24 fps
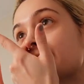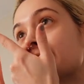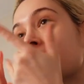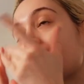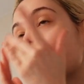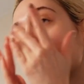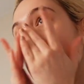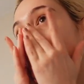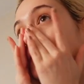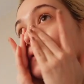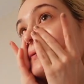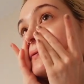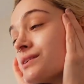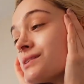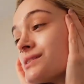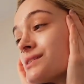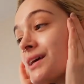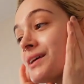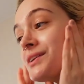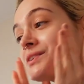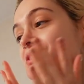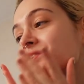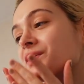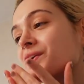now
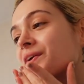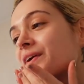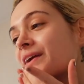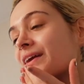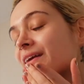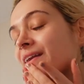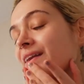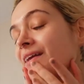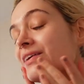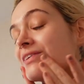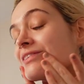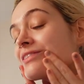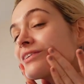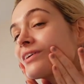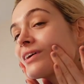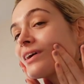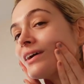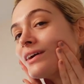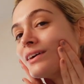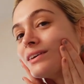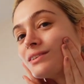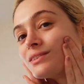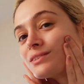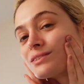sunscreen that you
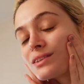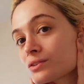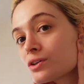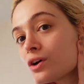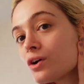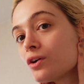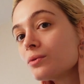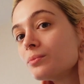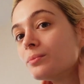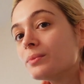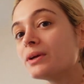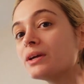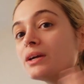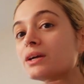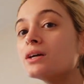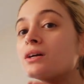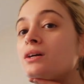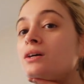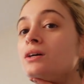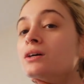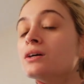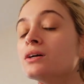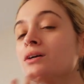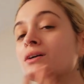guys told me
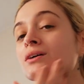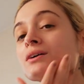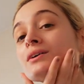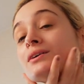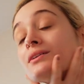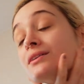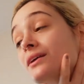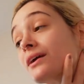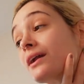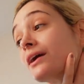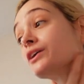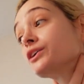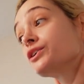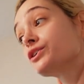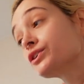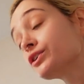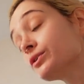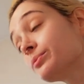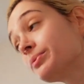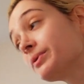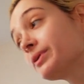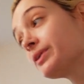that I should be